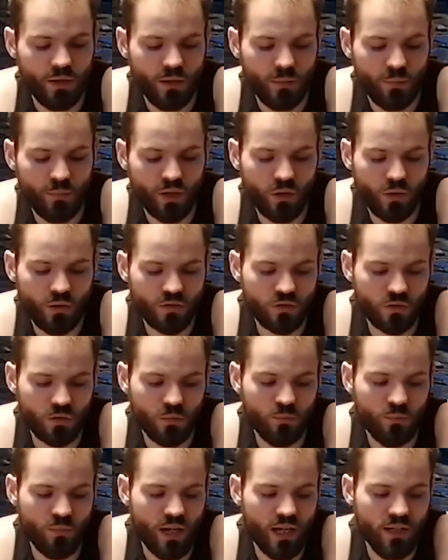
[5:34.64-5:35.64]
but also
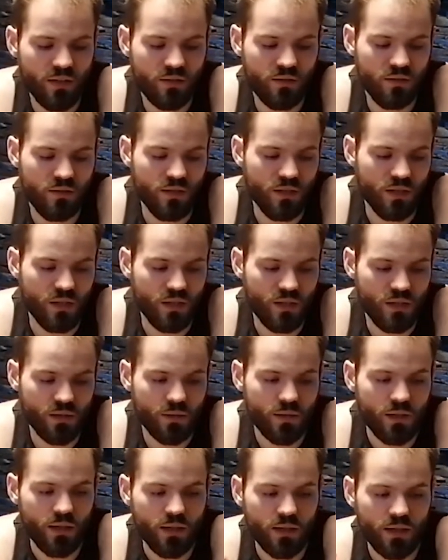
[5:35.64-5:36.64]
made the
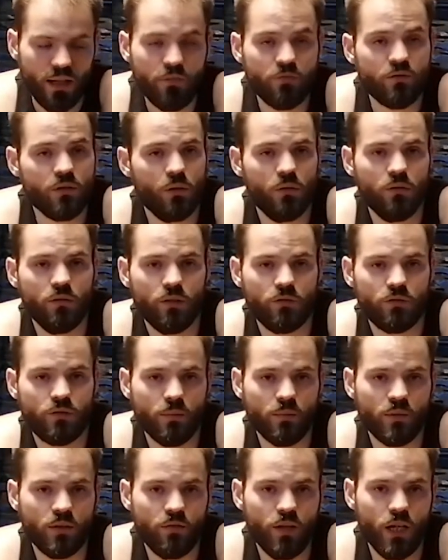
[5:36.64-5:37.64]
leftover
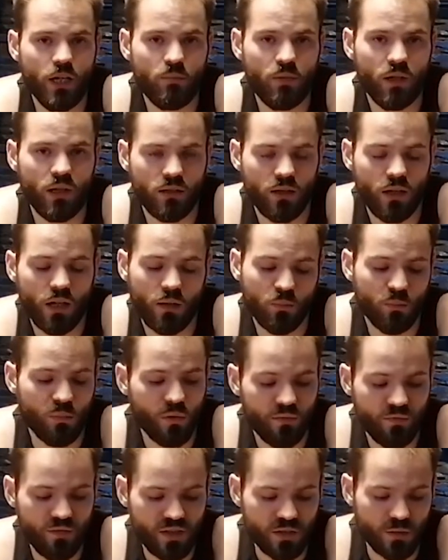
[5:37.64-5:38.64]
from the fake blood a lot
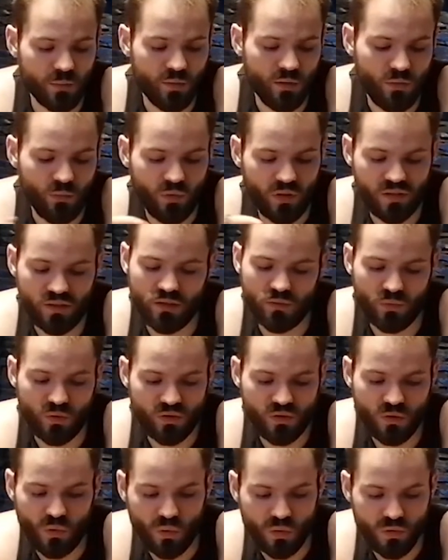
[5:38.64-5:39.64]
more visible once it
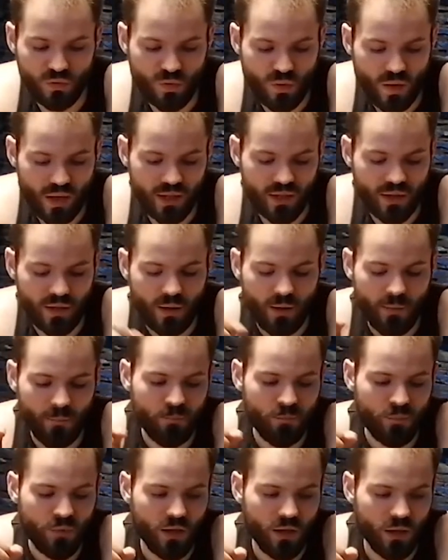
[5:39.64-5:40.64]
was all dried.
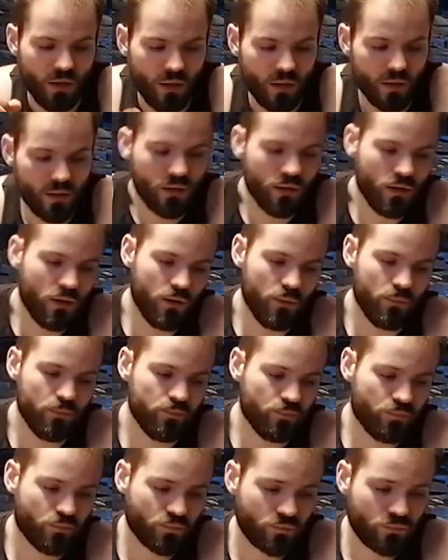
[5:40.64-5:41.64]
And
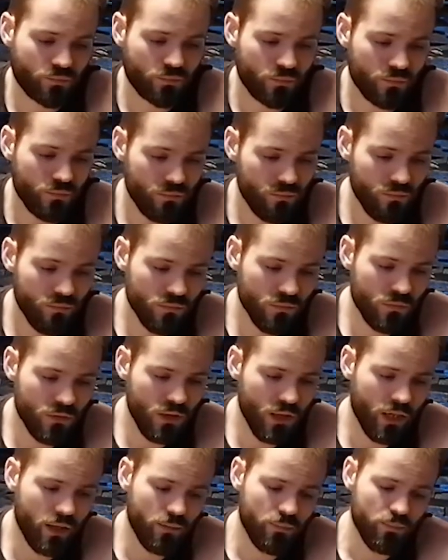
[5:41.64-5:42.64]

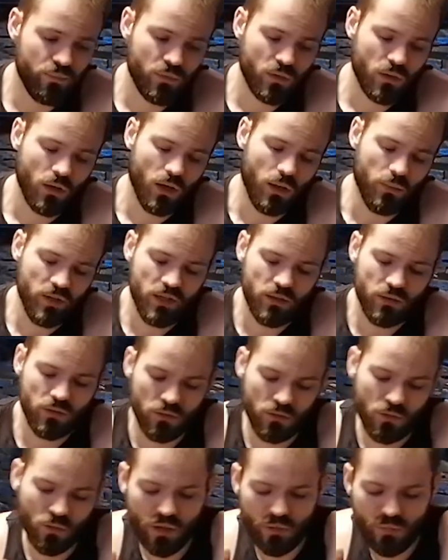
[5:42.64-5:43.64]
yeah, I mean,
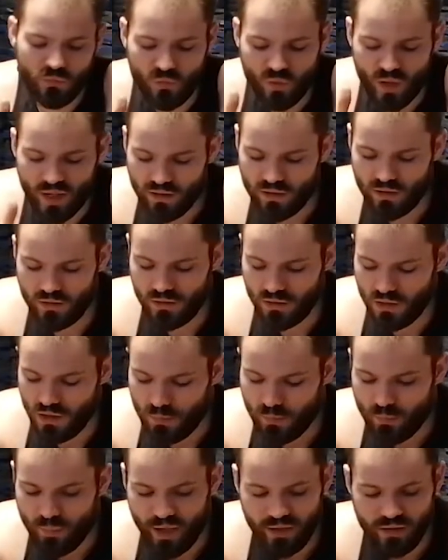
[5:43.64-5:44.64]
you can weather the
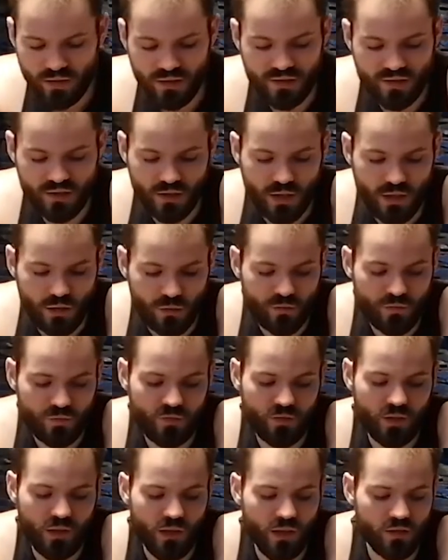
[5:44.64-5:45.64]
bed itself
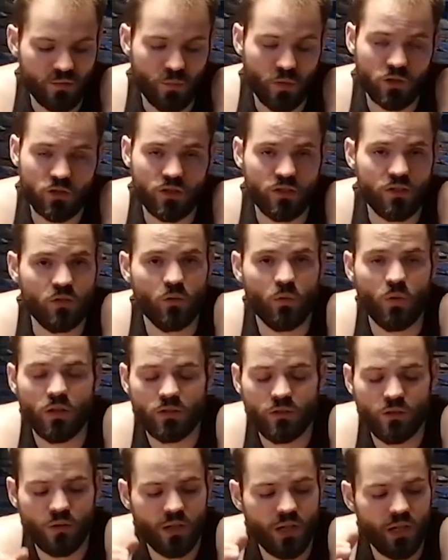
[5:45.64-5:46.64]
as much as you
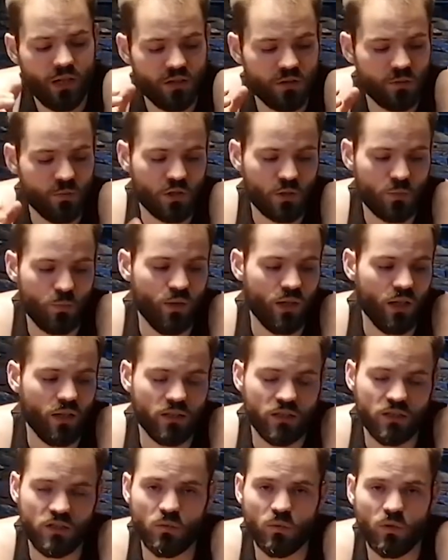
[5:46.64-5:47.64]
want. You can add as much blood
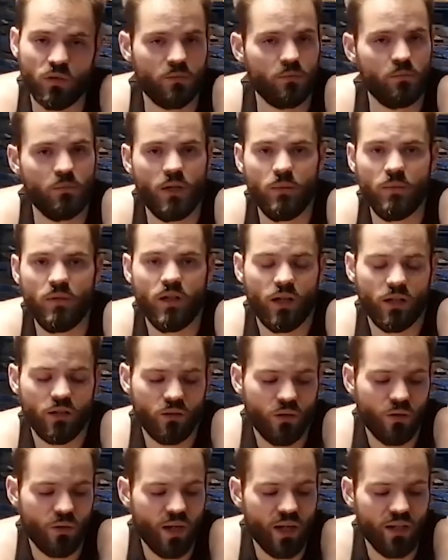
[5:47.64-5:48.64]
as you want. Maybe, I
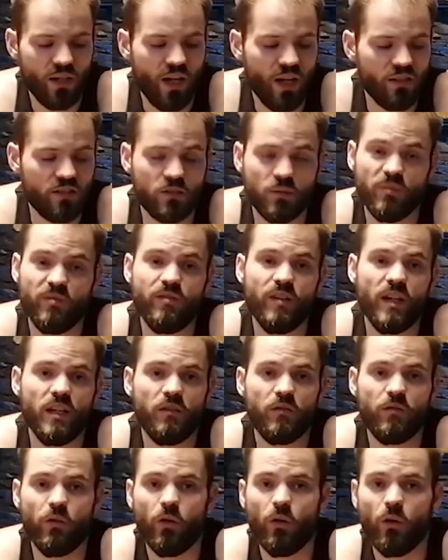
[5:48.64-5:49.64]
don't know, add some fake
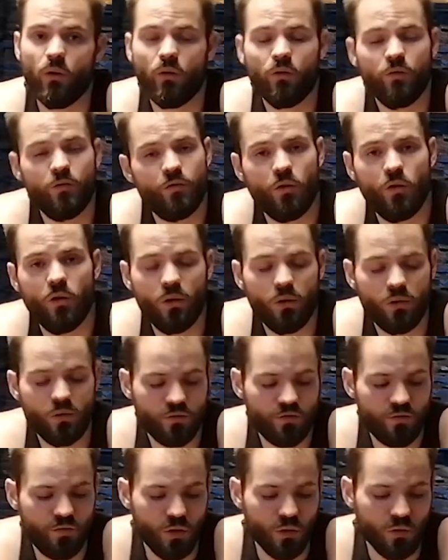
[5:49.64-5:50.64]
fur or a
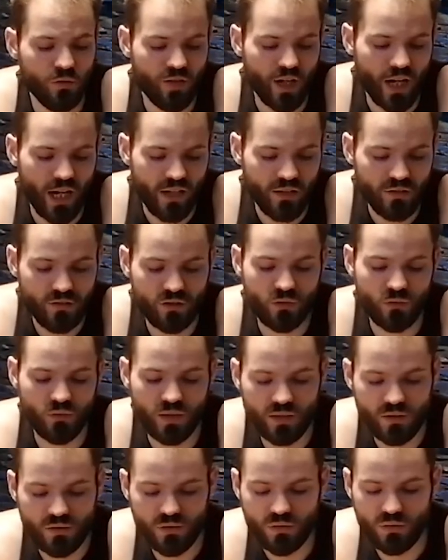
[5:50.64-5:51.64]
few hairs to
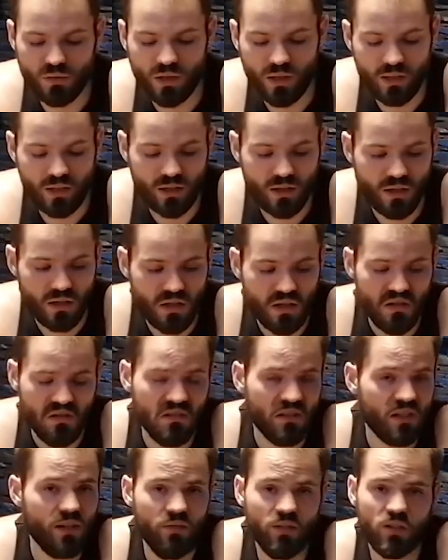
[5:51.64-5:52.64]
it to like
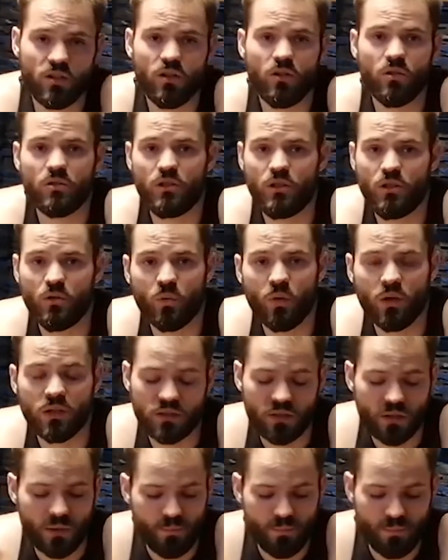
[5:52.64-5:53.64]
give it the look you
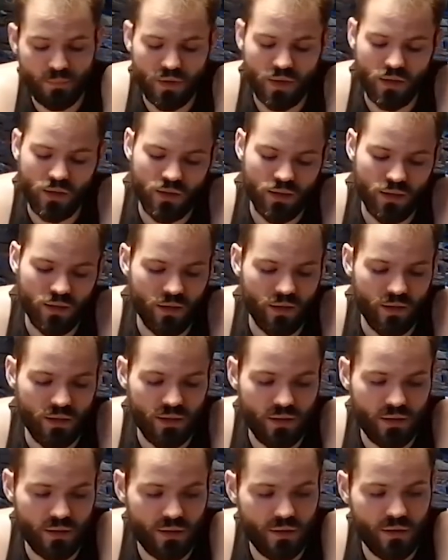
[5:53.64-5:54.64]
want.
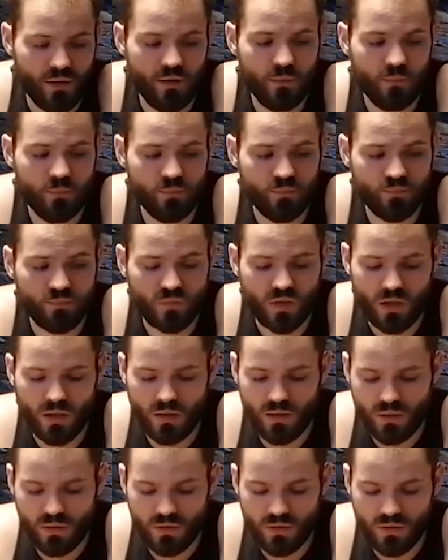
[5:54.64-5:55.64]
And
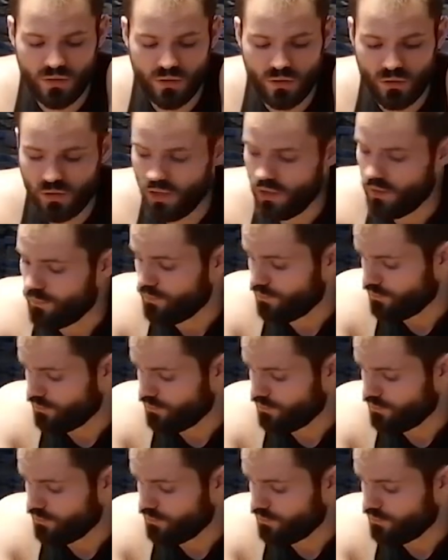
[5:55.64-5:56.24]
so yeah,